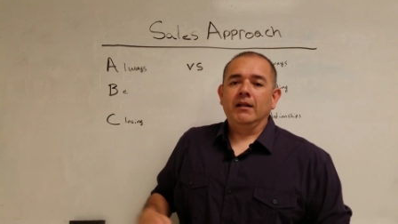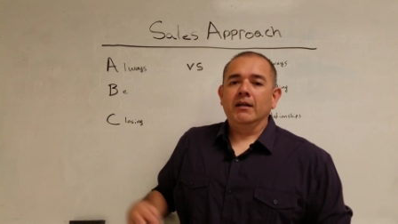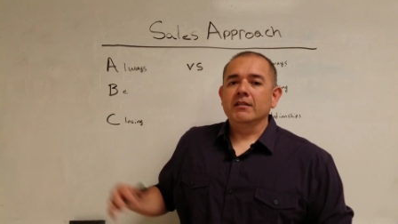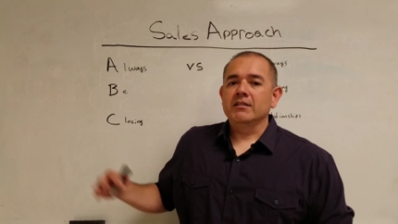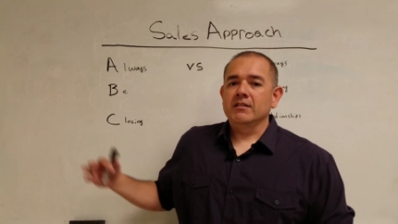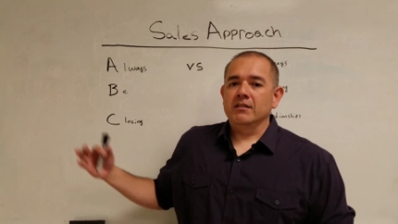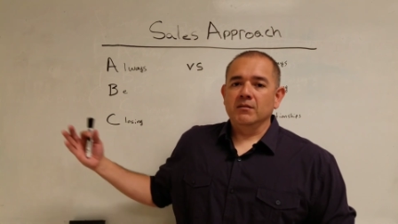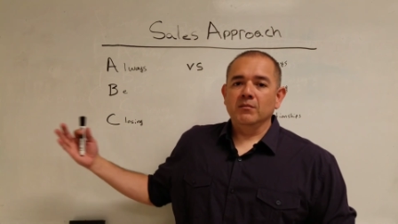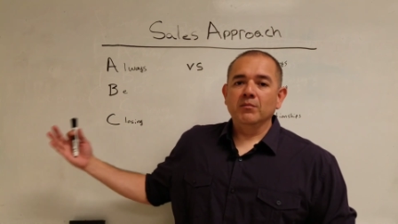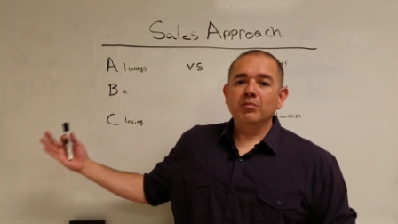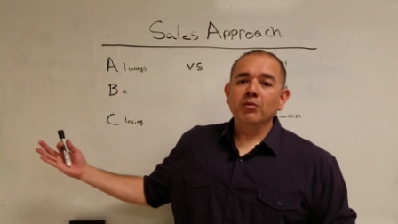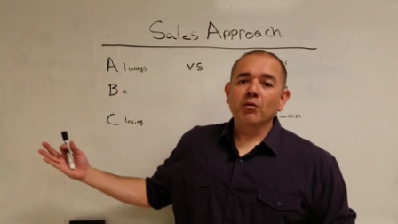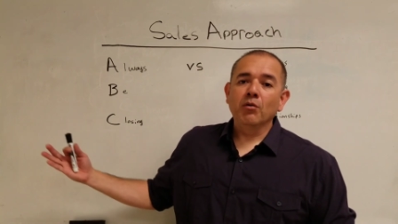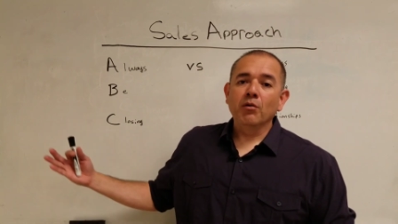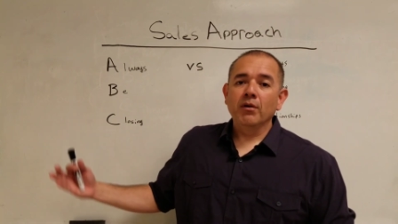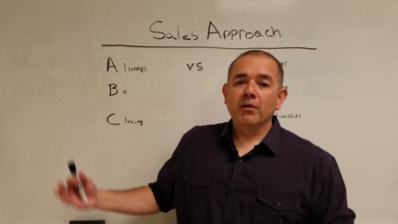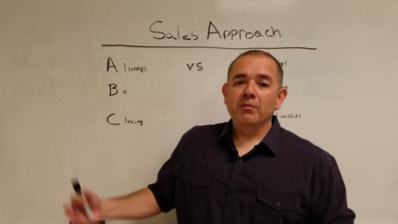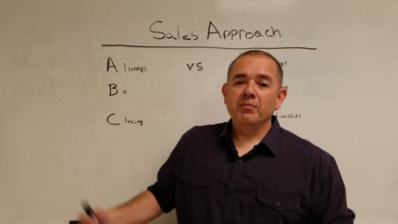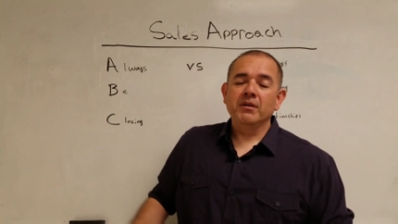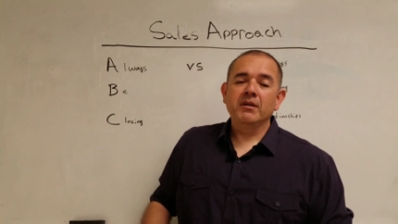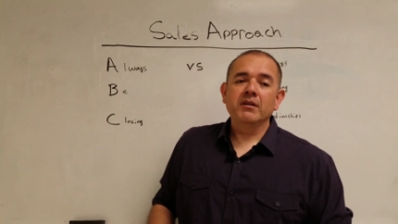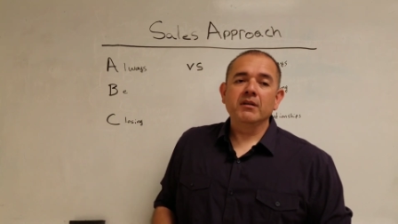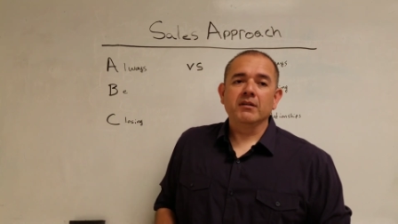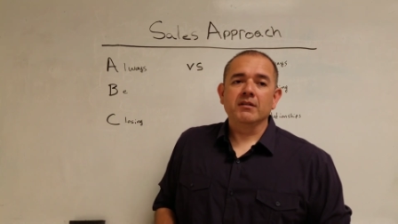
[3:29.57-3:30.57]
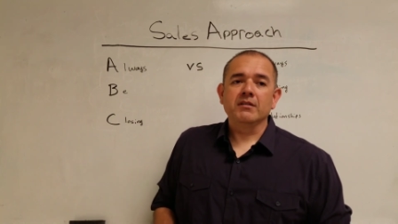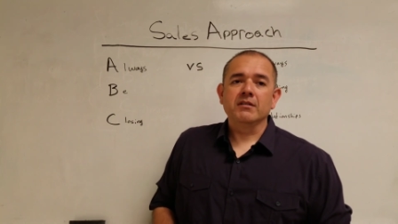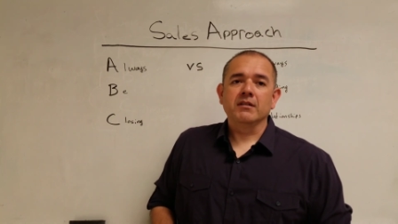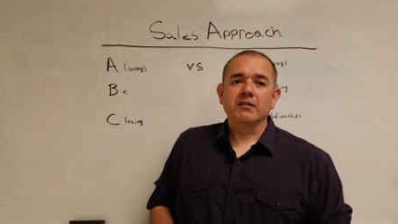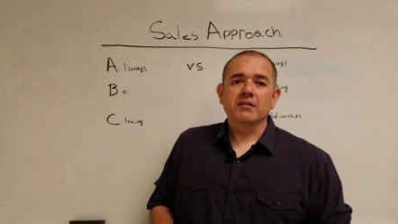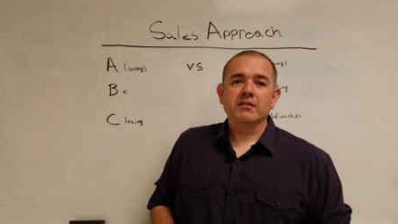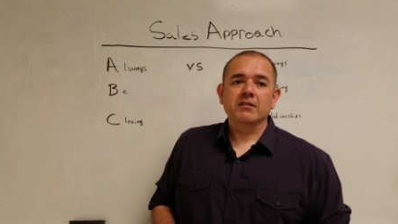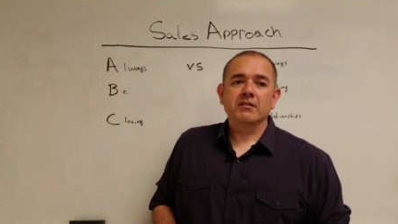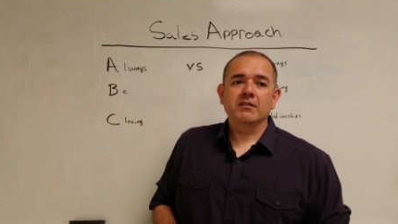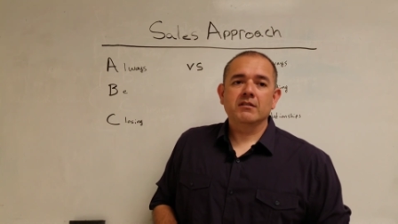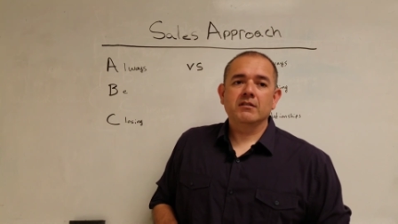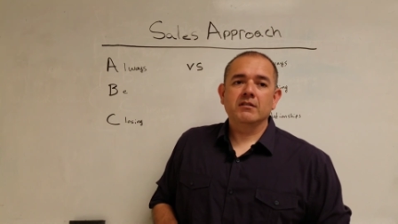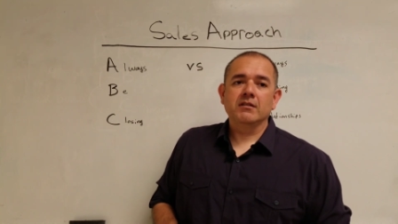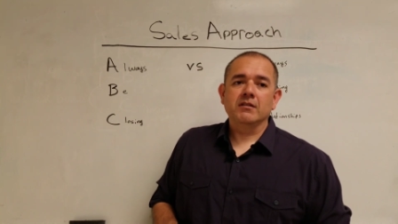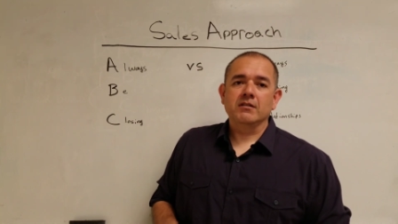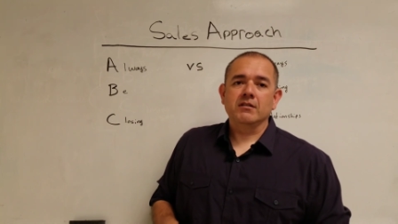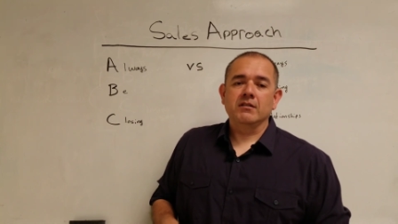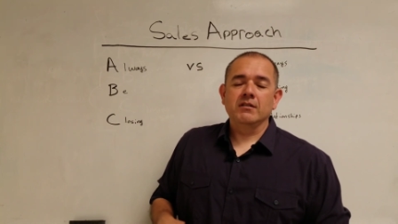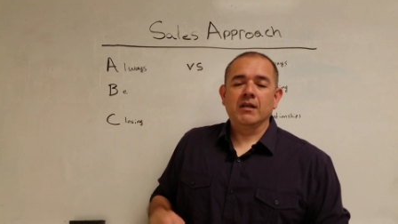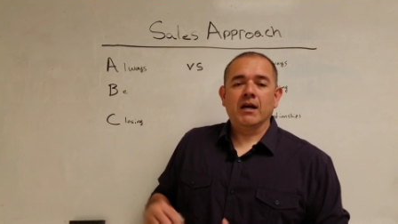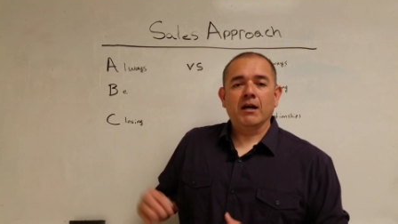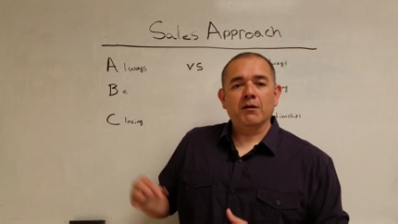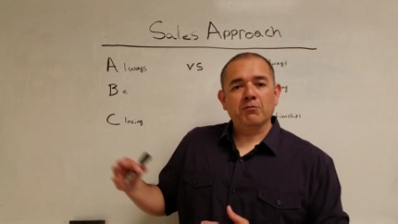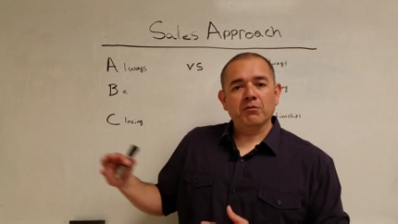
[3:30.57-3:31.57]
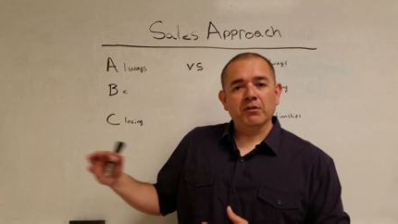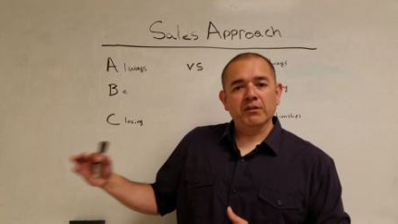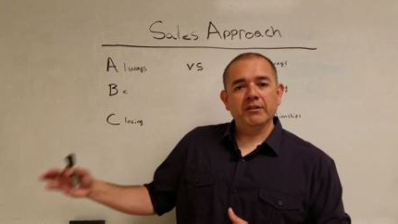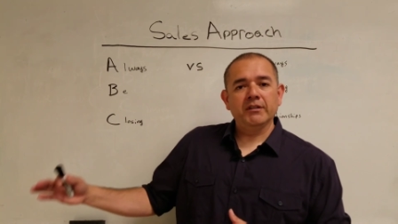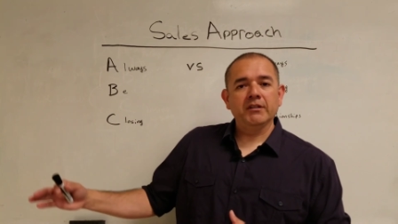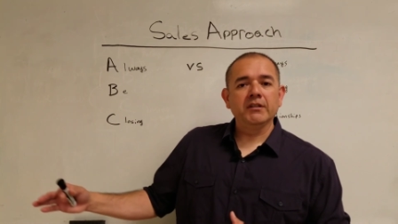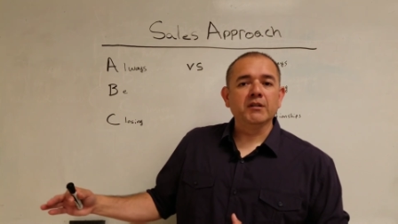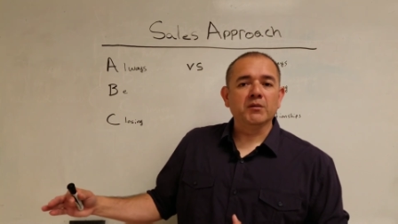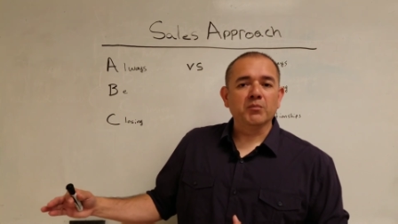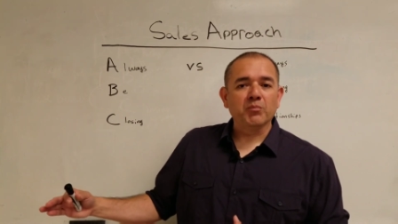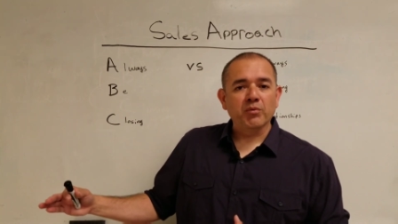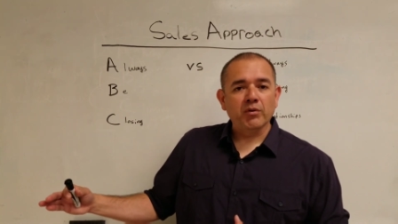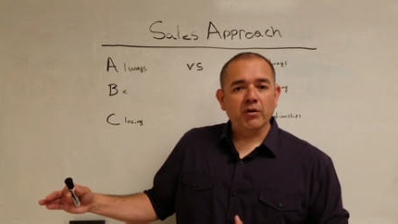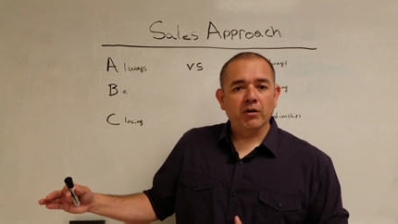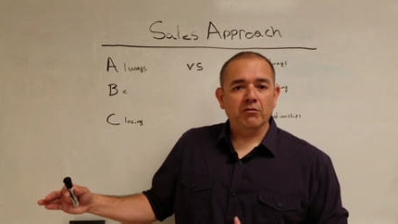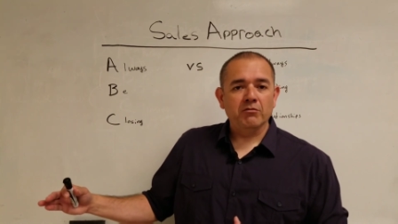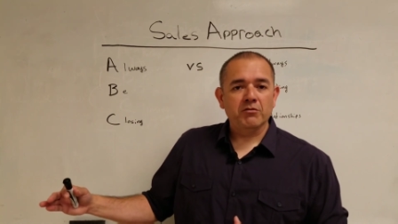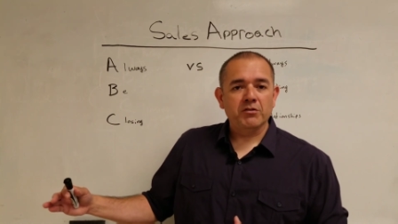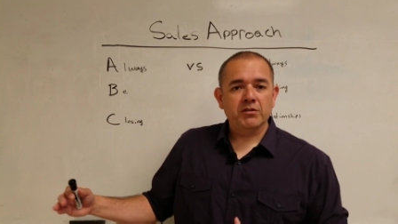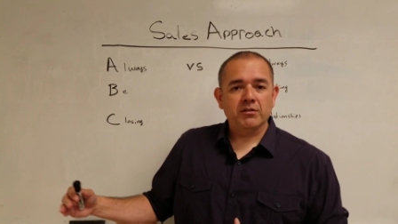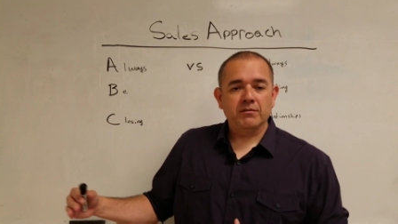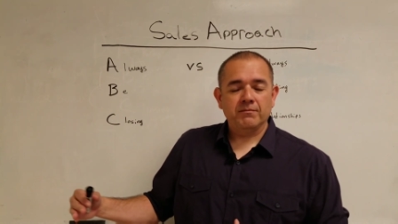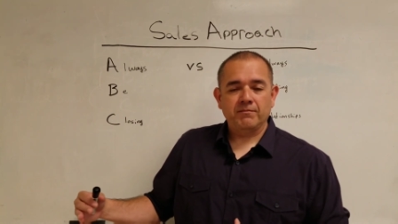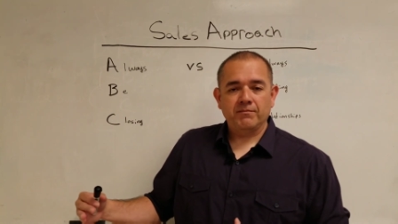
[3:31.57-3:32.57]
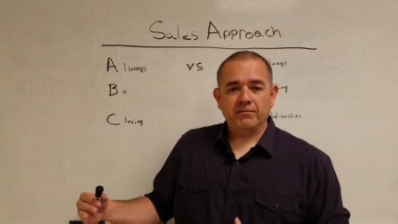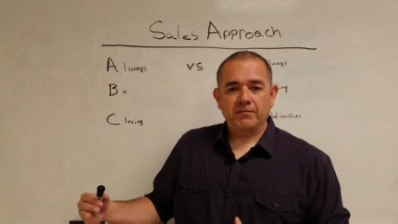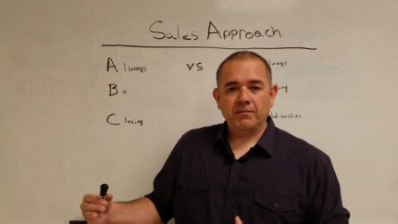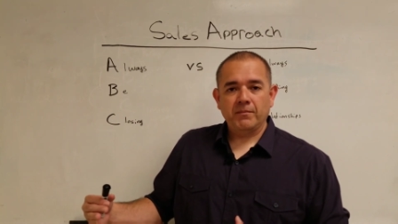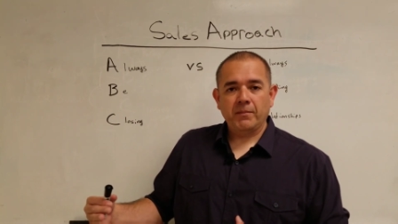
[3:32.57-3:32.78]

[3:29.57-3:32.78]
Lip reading: like to employ because it's just not really a good approach.